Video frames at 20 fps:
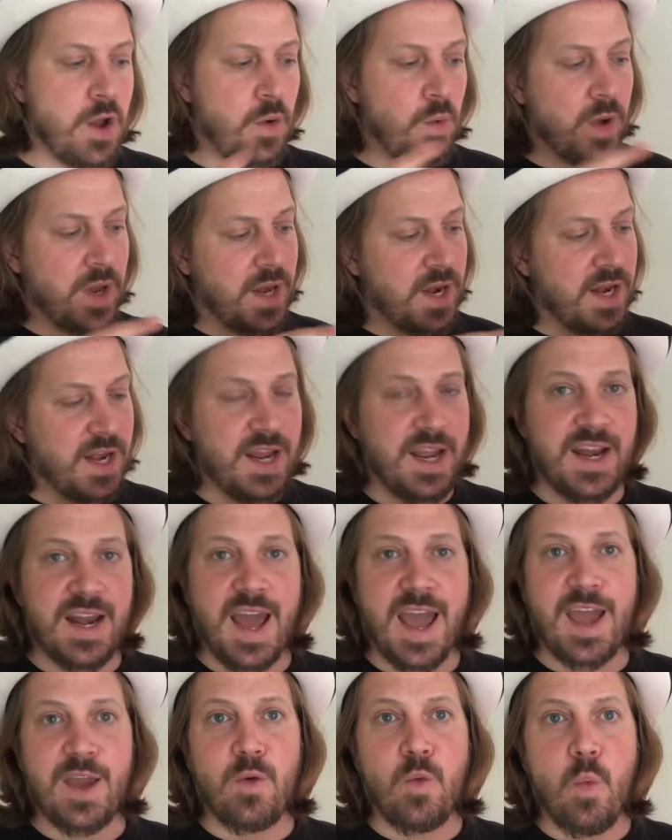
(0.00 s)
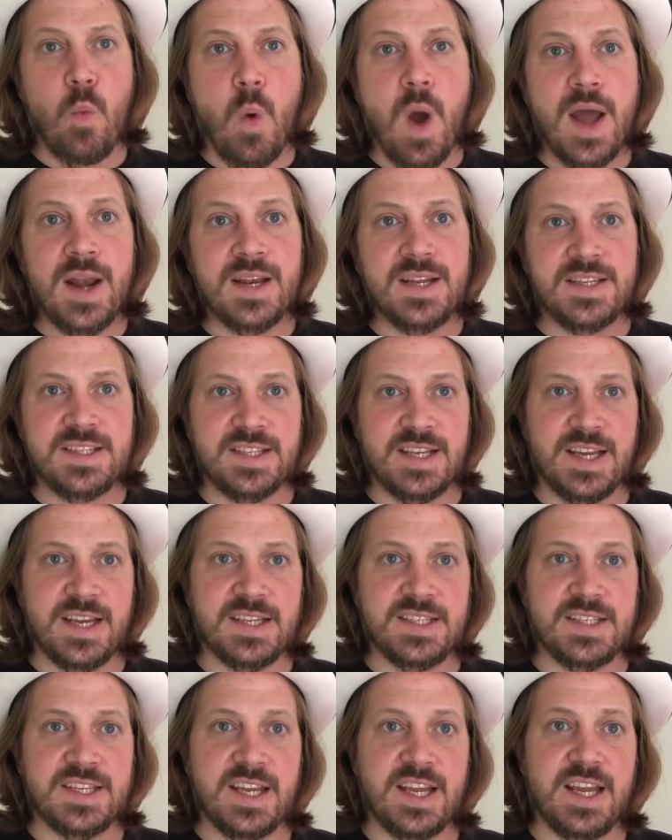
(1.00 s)
We're going to need a
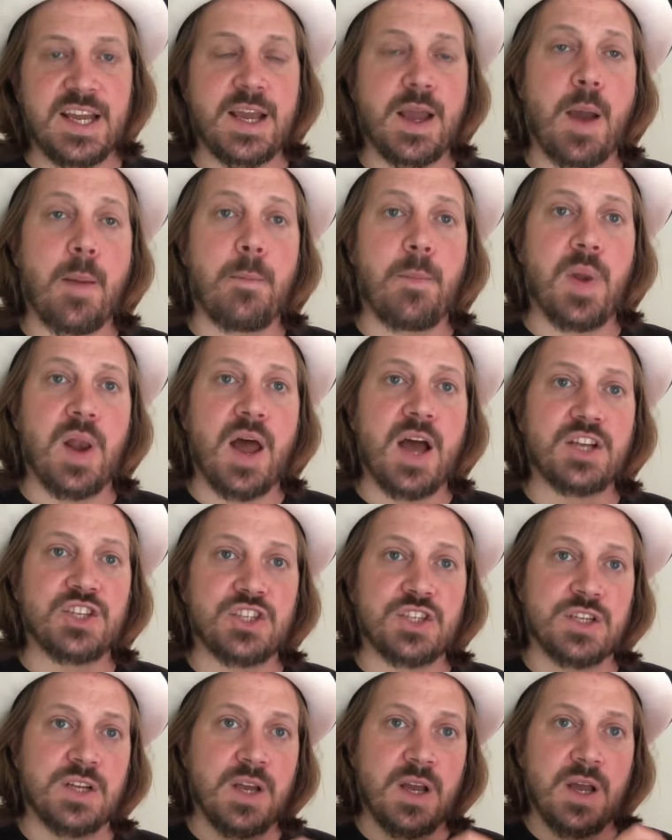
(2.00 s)
160 blush